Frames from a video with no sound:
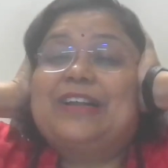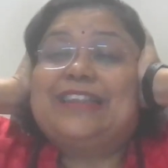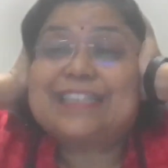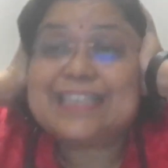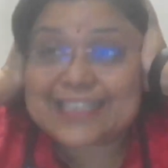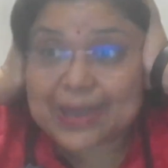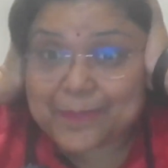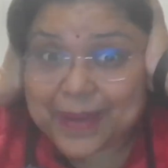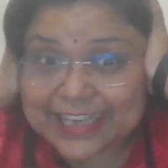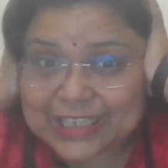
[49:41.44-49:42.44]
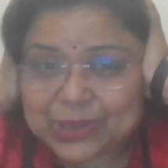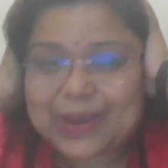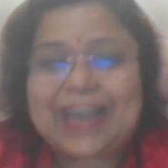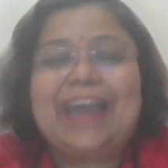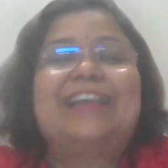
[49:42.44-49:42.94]
This is the best
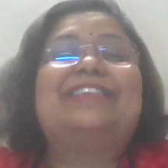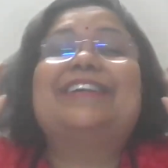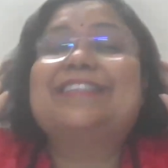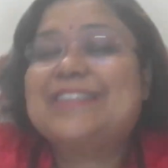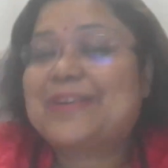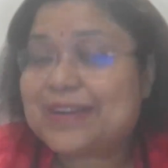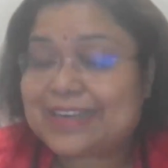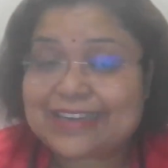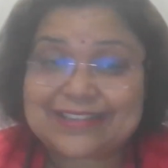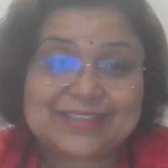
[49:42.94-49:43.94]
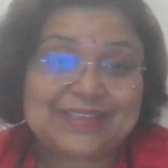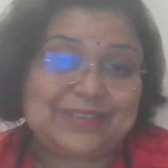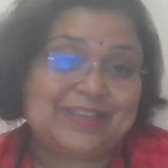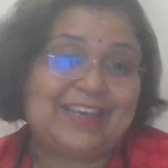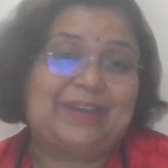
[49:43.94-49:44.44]
way. Just don't listen
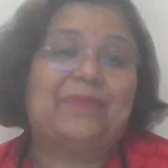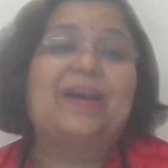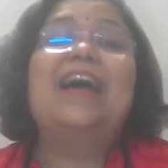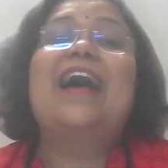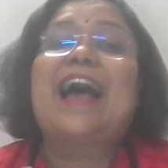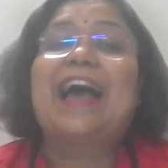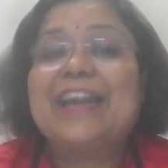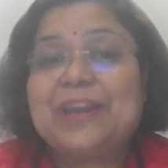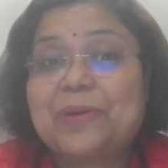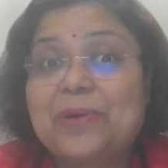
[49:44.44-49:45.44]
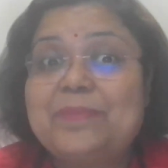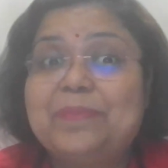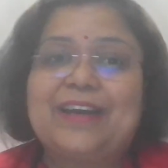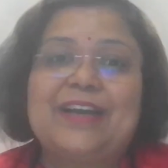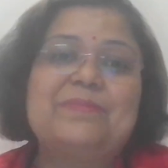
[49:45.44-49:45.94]
to them. I know
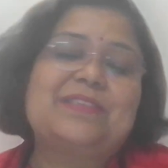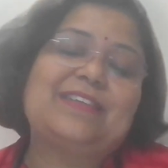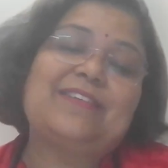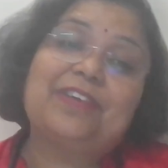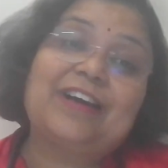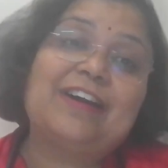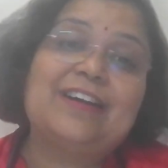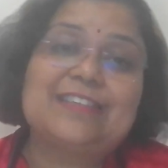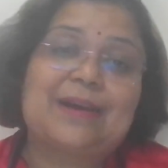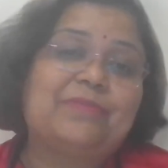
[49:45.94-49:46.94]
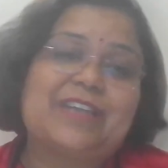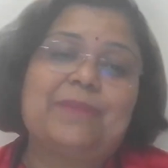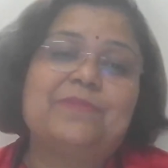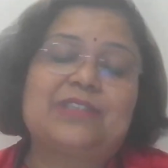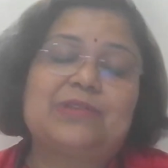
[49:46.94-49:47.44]
it becomes difficult
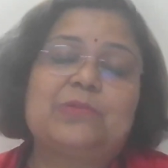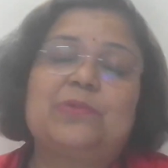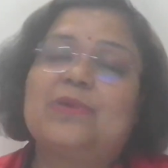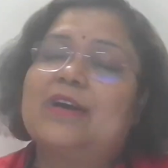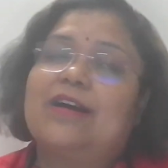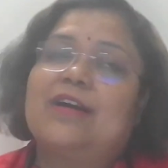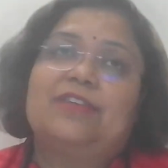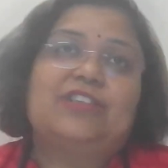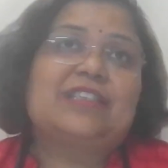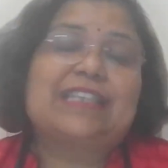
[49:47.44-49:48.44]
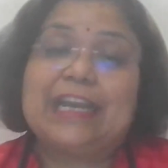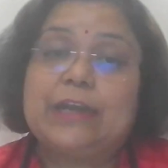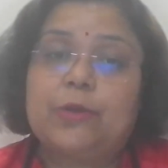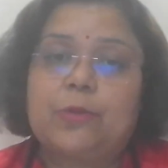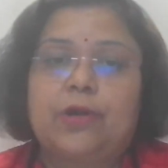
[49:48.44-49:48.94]
sometimes to just
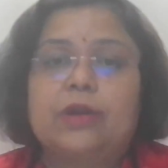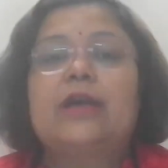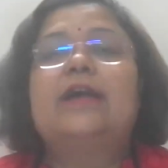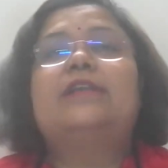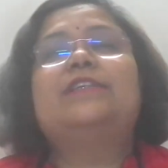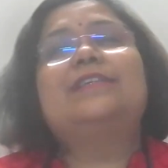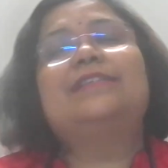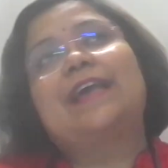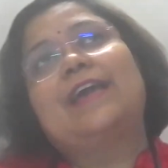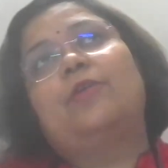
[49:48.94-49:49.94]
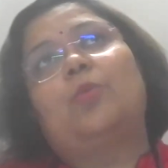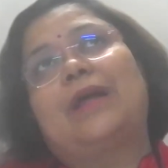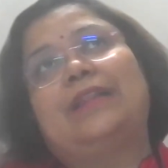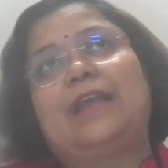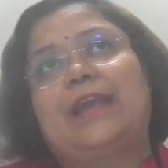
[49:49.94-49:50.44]
ignore. Just think
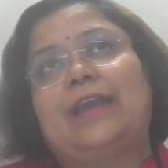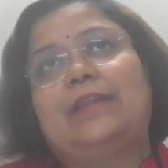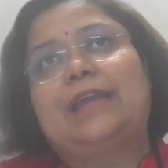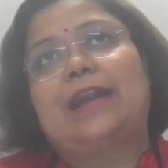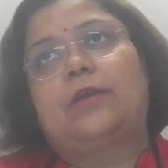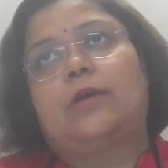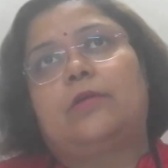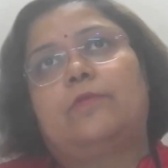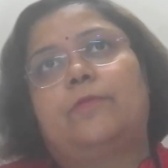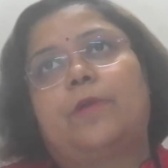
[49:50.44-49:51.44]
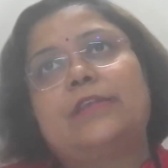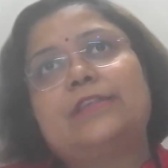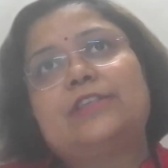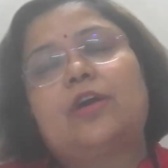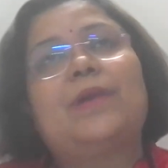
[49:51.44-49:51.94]
one thing, that
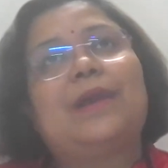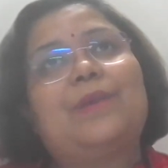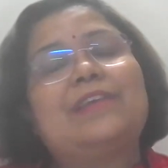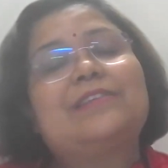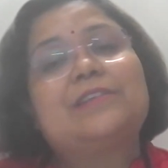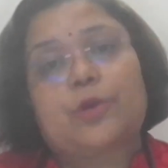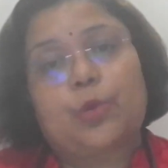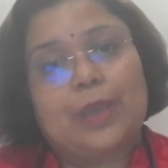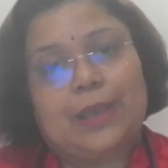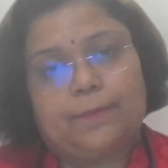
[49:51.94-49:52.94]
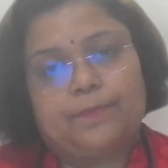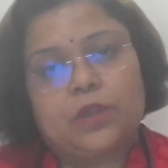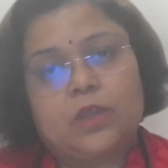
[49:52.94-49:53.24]
once your baby is growing,